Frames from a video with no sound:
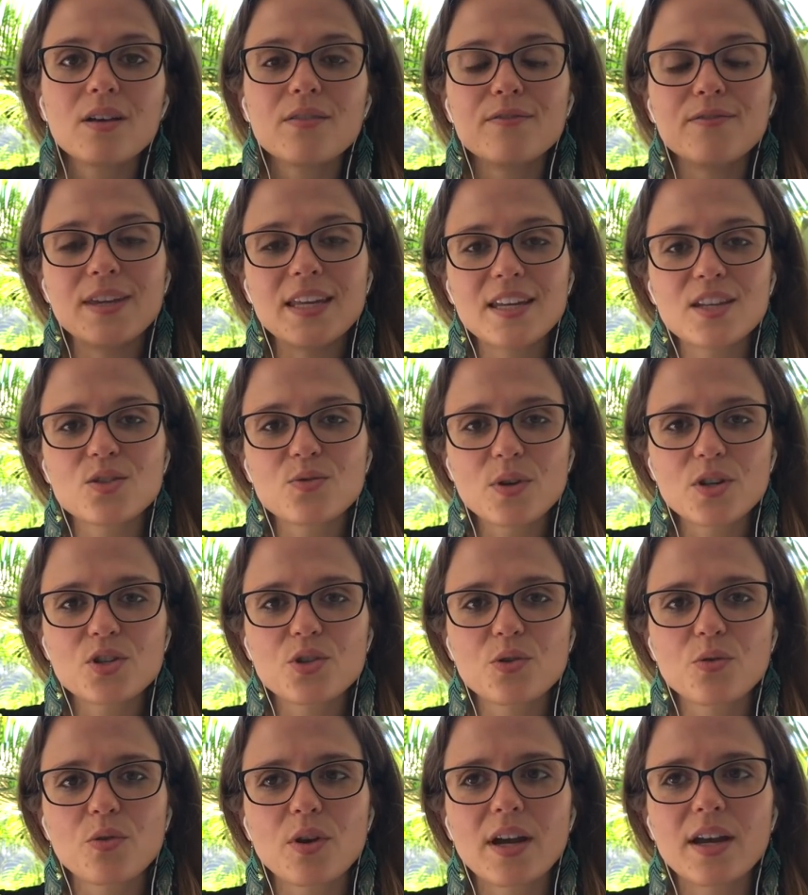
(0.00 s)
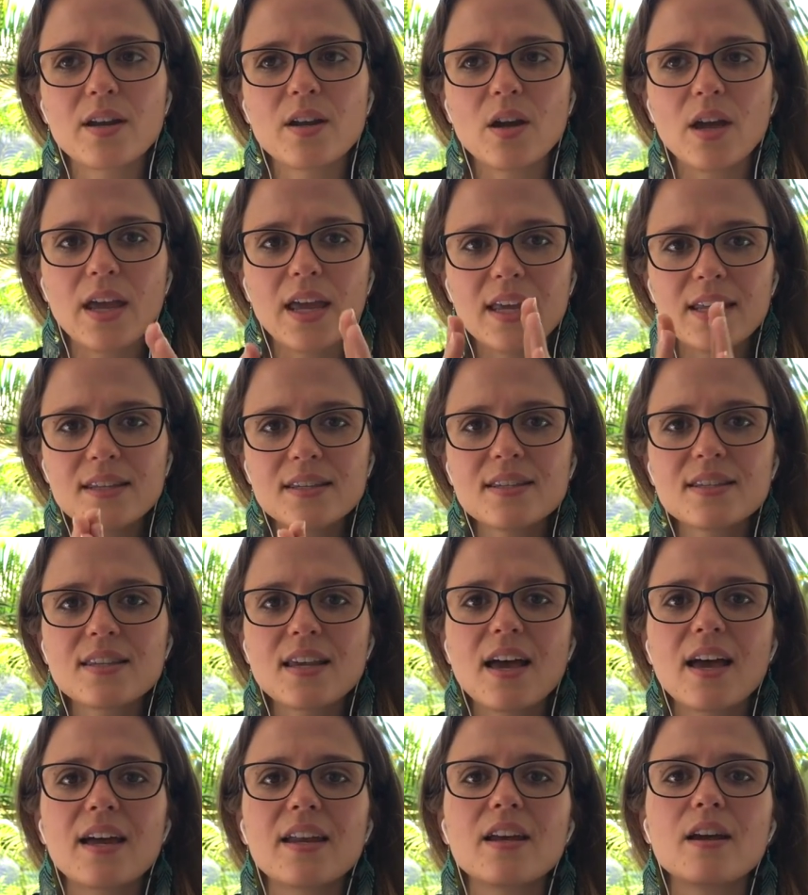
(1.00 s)
Venus retrograde
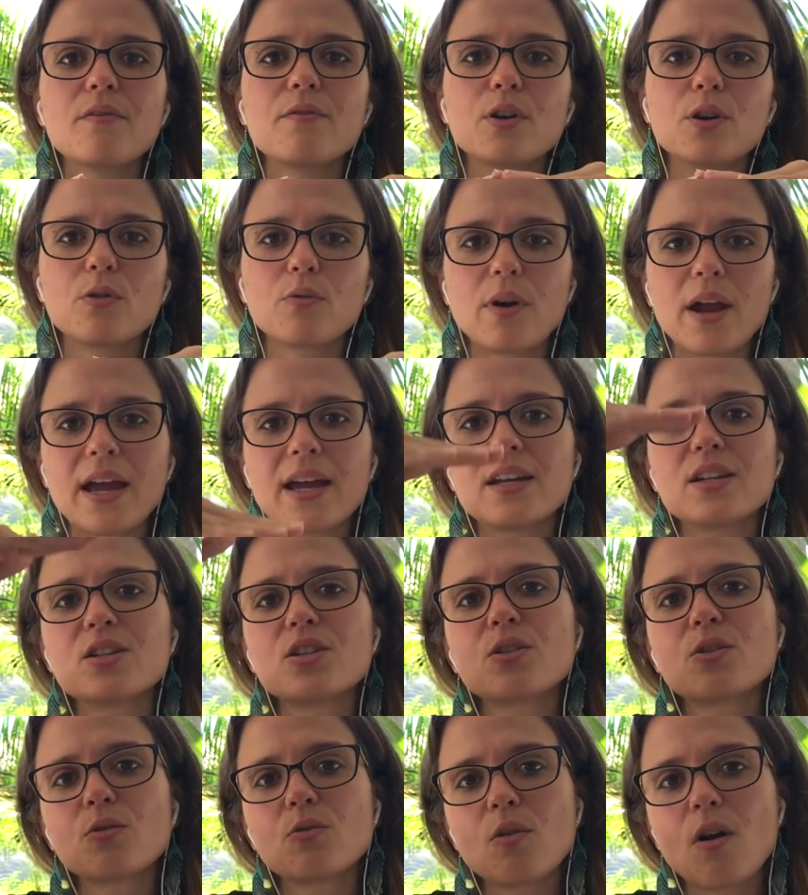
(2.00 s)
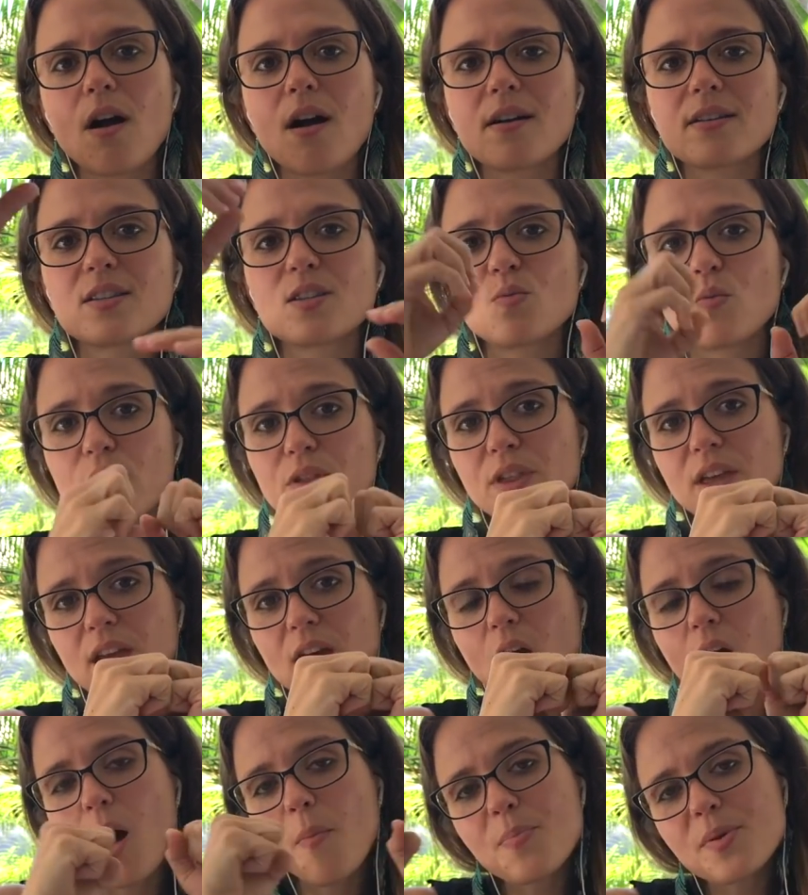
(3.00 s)
inside of a grand cross with
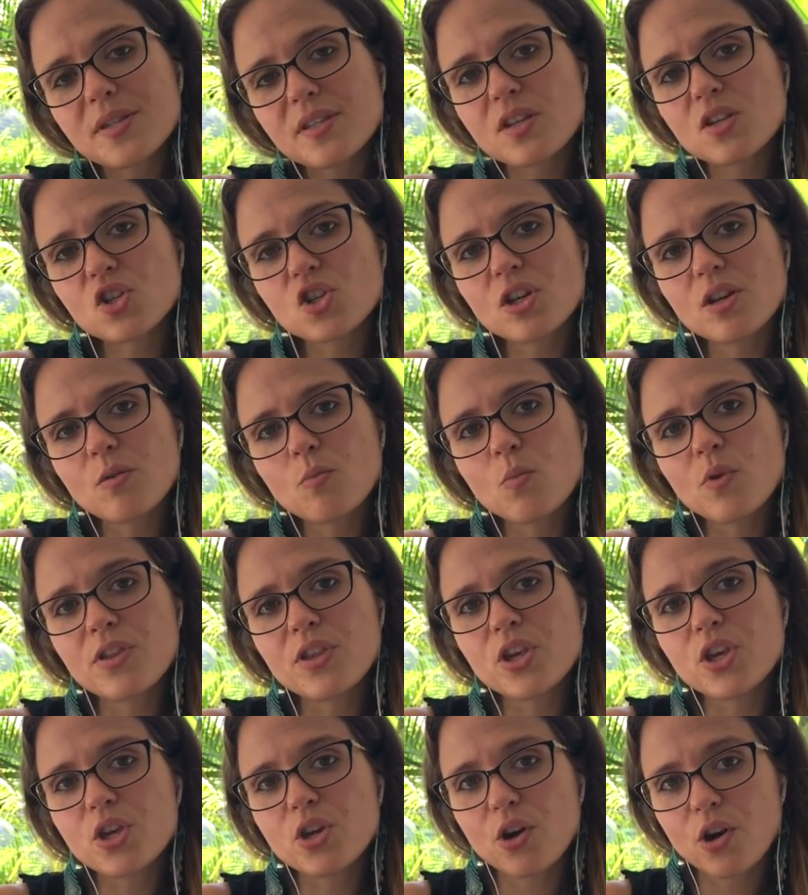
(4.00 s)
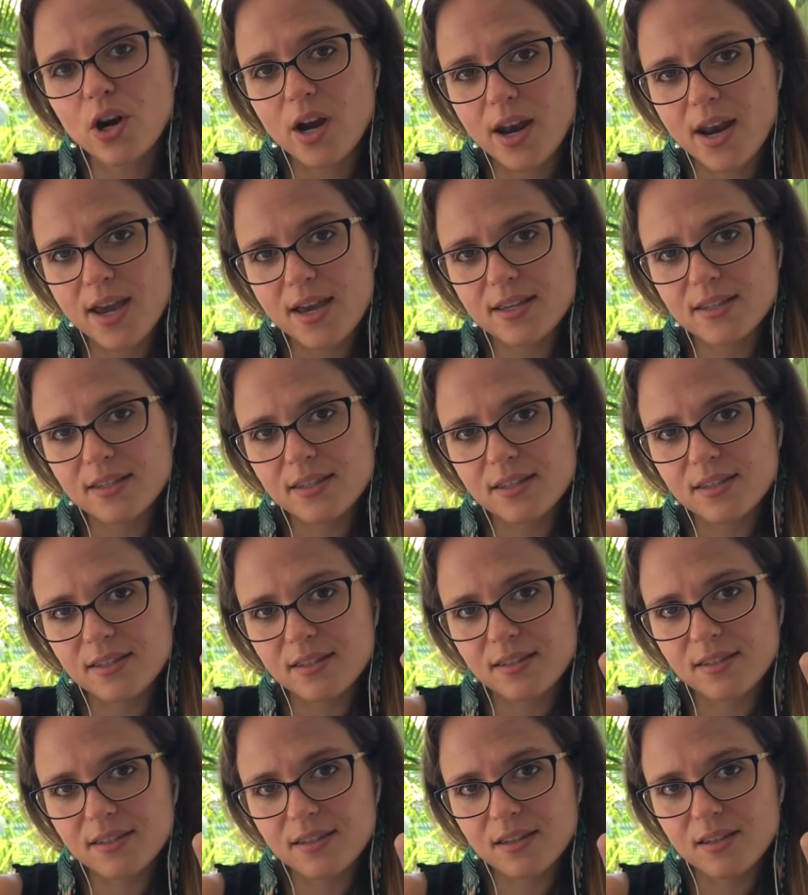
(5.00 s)
opposition with
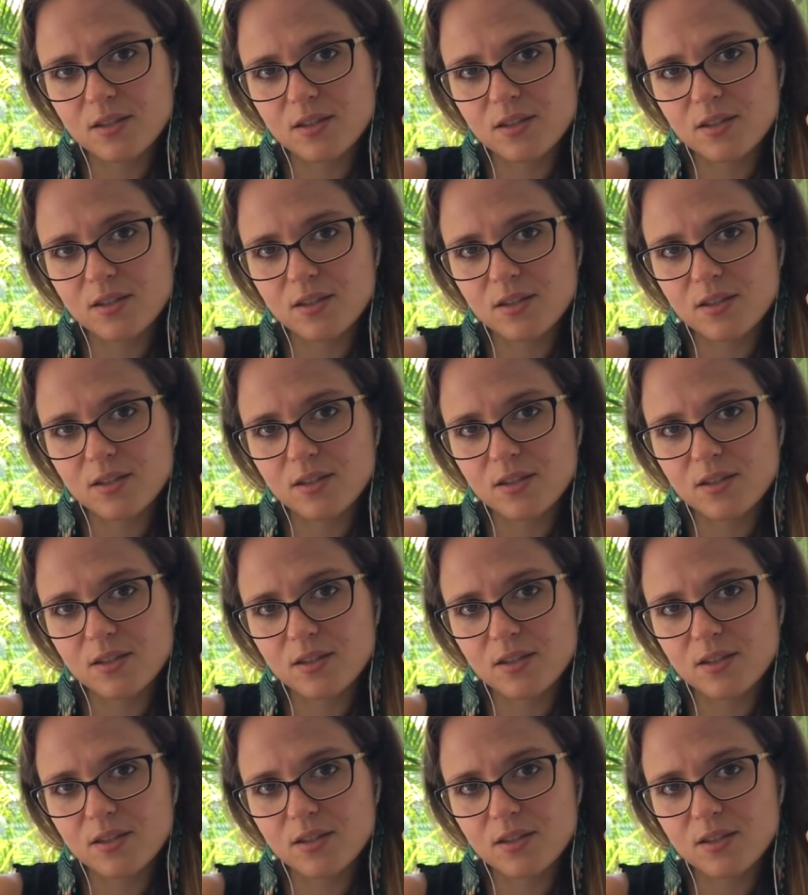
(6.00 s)
Uranus.